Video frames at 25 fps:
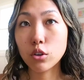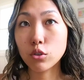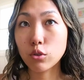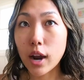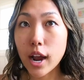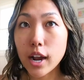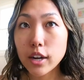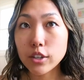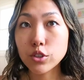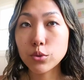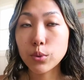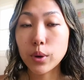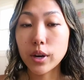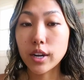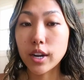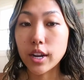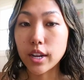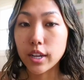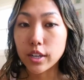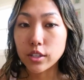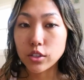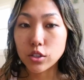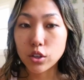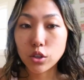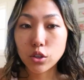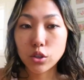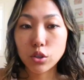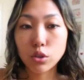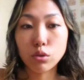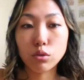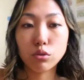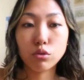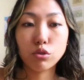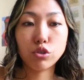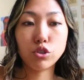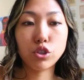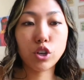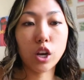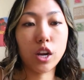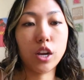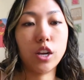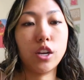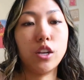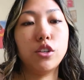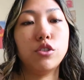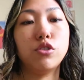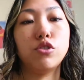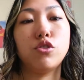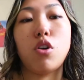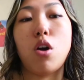graduating is a huge
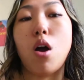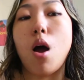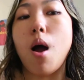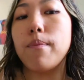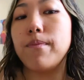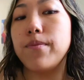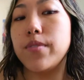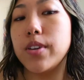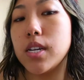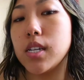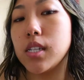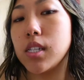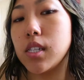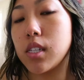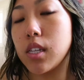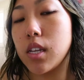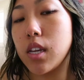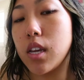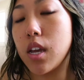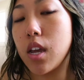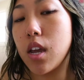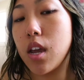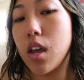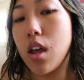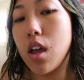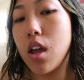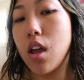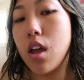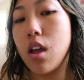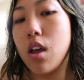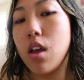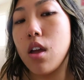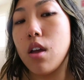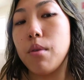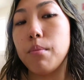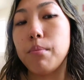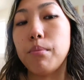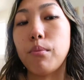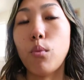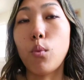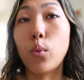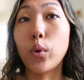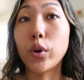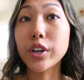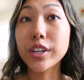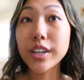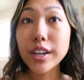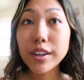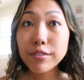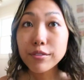change, obviously.
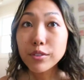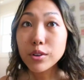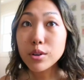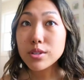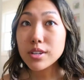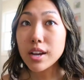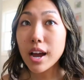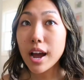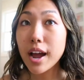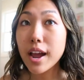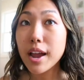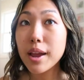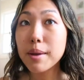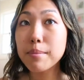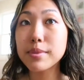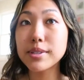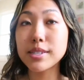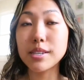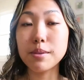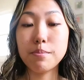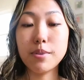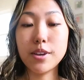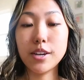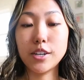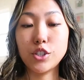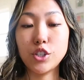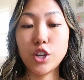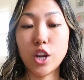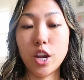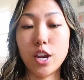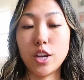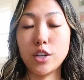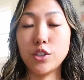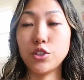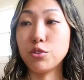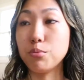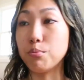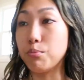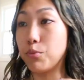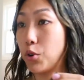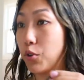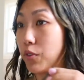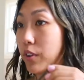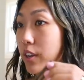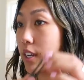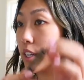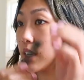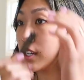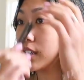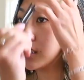Working full time is a big change.
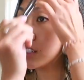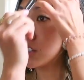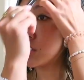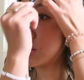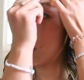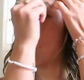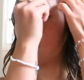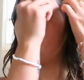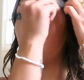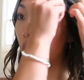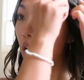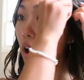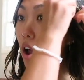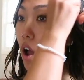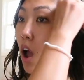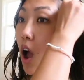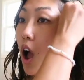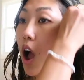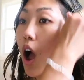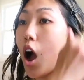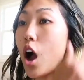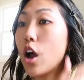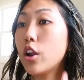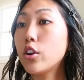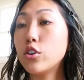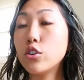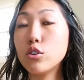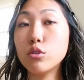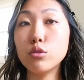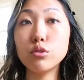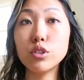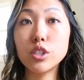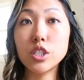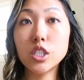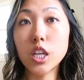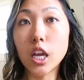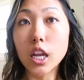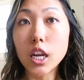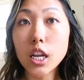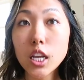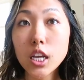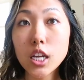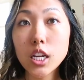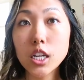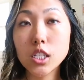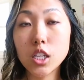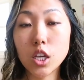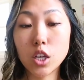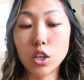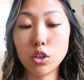Moving into a new
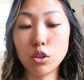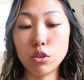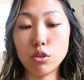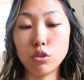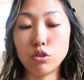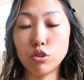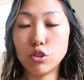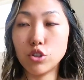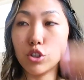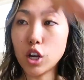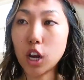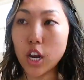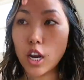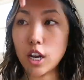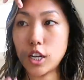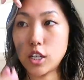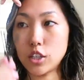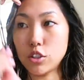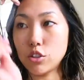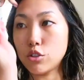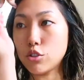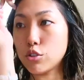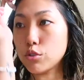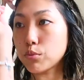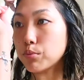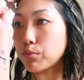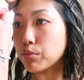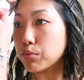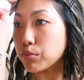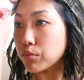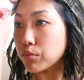city is a huge change.